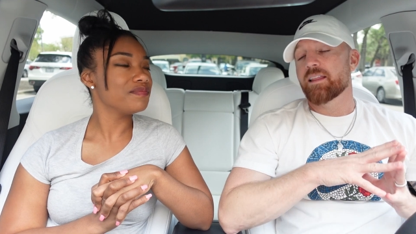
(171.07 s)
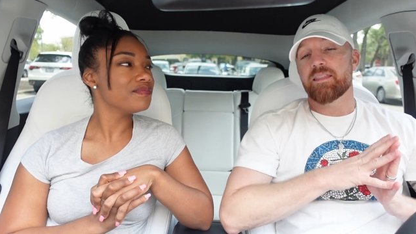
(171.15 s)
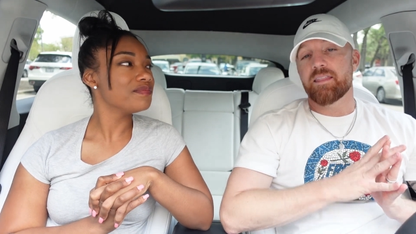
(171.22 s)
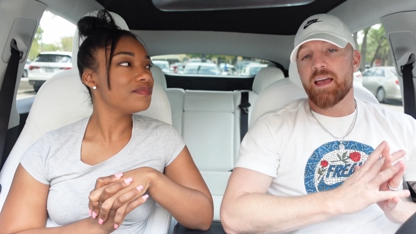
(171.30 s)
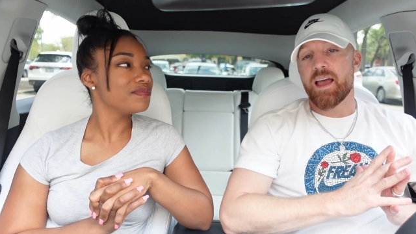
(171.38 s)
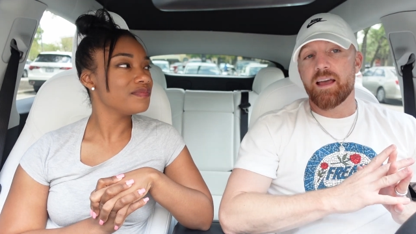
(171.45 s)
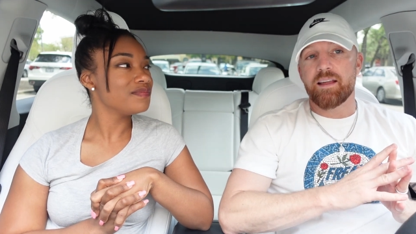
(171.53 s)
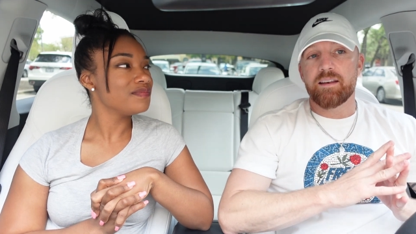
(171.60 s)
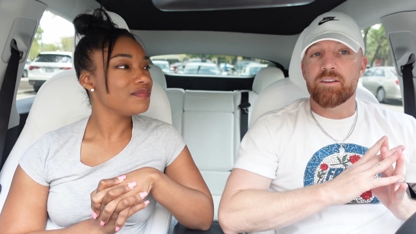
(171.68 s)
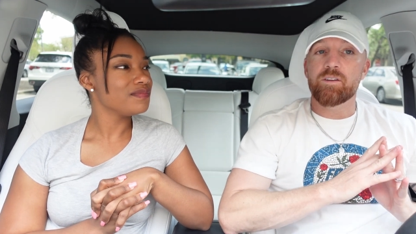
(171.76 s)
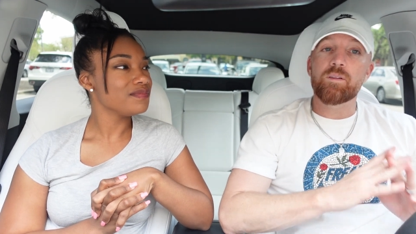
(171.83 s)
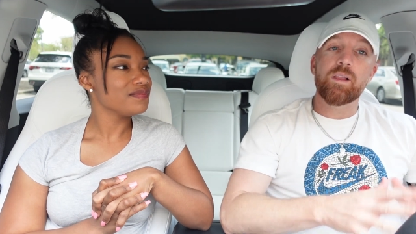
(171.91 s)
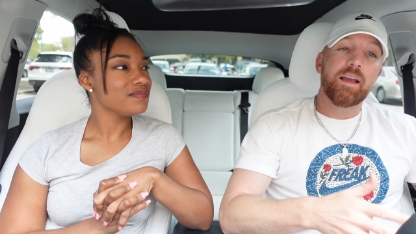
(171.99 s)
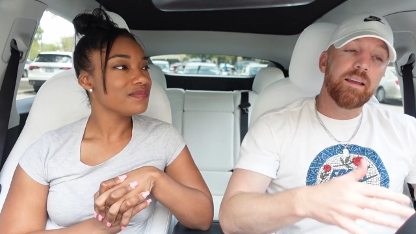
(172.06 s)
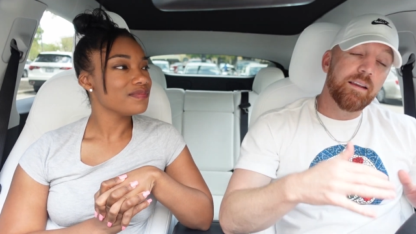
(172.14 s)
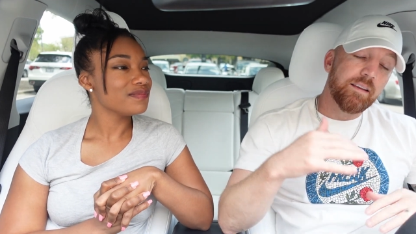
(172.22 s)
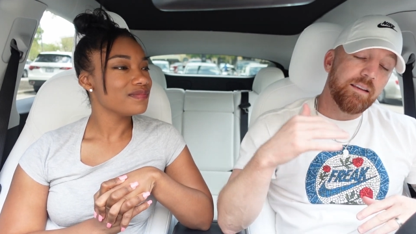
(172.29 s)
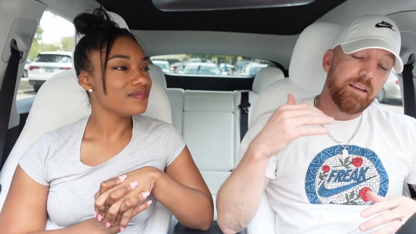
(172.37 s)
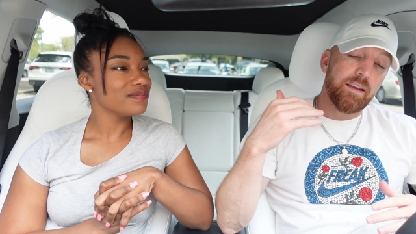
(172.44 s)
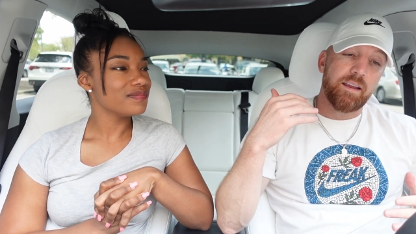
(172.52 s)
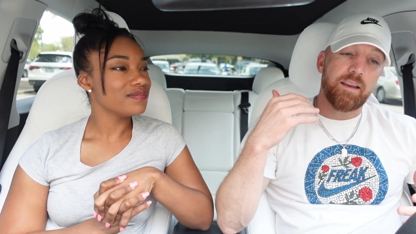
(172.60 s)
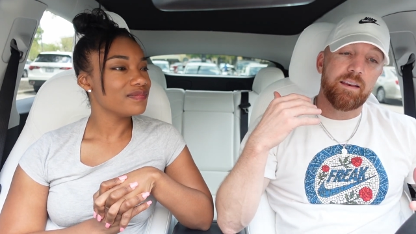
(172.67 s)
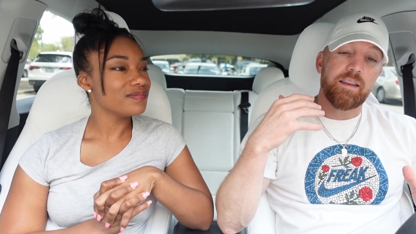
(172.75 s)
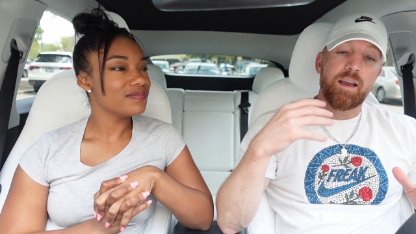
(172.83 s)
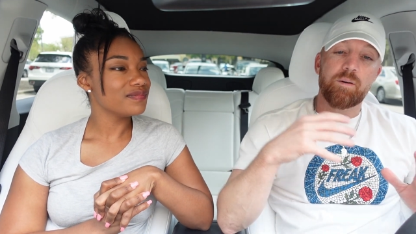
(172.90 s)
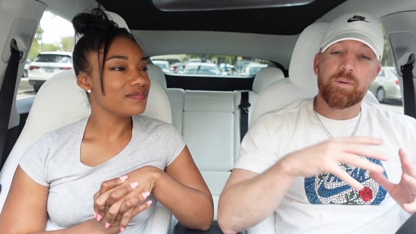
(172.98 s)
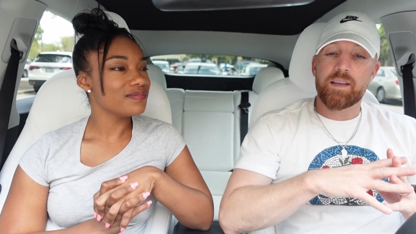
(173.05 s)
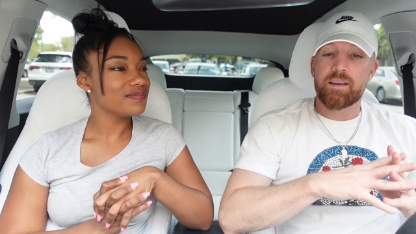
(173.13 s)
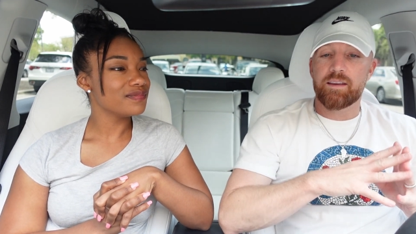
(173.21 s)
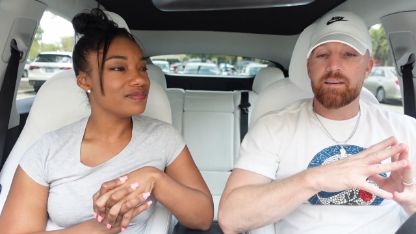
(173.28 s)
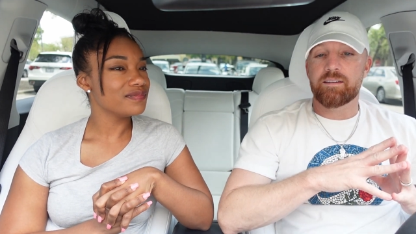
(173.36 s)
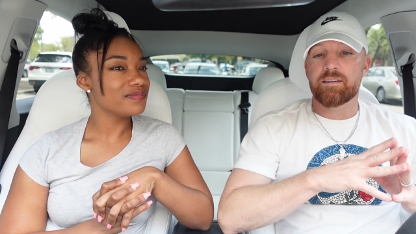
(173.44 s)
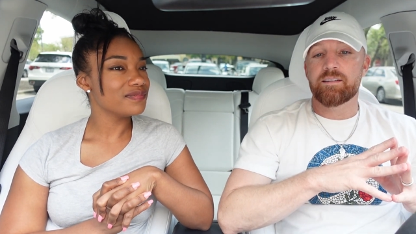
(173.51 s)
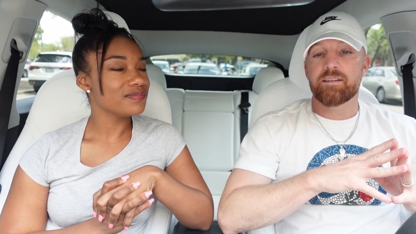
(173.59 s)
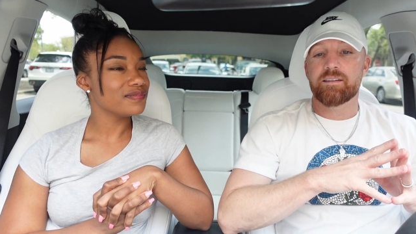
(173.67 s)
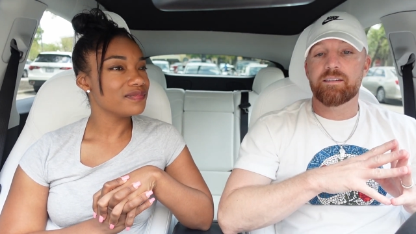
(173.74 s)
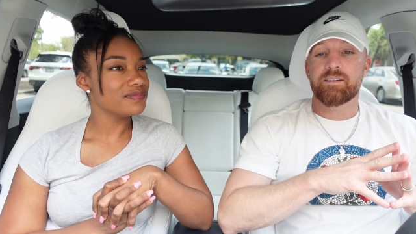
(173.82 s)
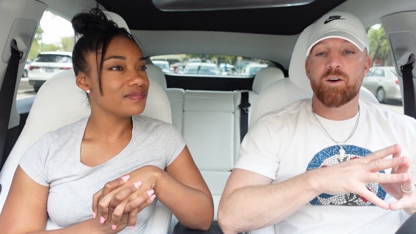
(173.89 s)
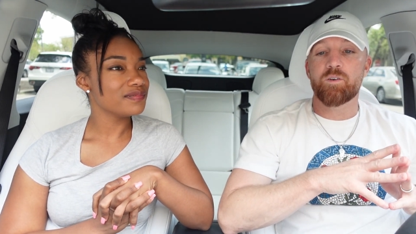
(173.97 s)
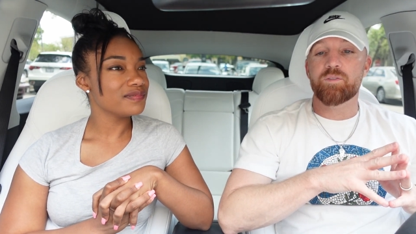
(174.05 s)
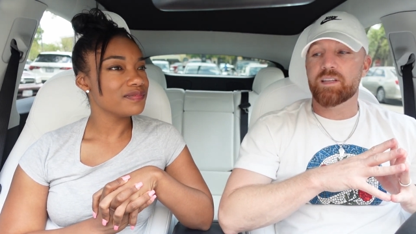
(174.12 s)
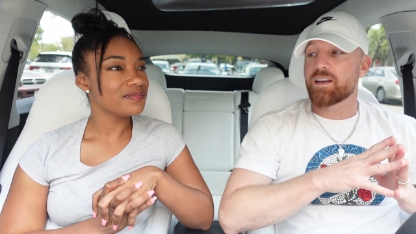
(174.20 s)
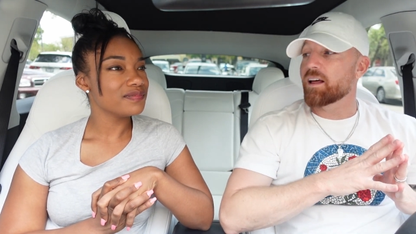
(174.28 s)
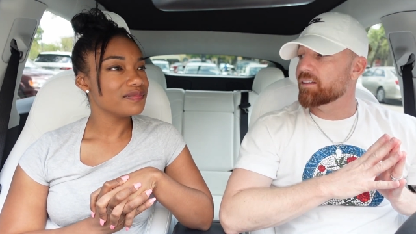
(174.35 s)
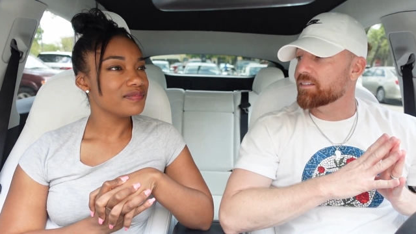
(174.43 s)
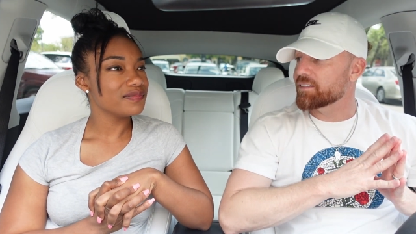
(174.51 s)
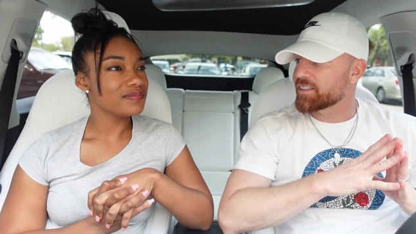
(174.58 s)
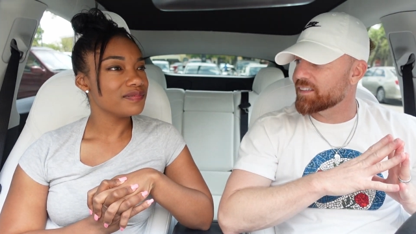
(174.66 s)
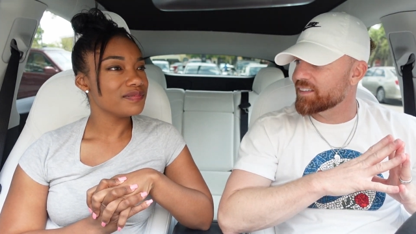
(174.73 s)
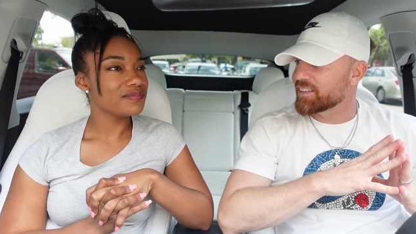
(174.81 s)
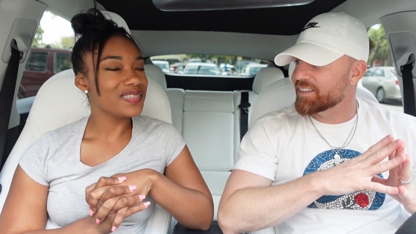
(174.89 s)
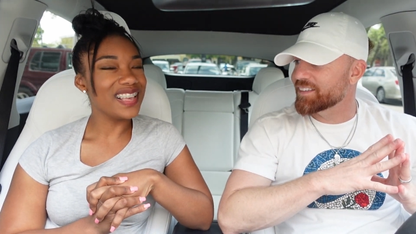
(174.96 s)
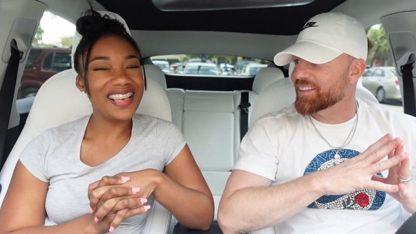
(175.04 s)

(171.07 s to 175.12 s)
Speaker 1: that you like and that we can hopefully not lose again.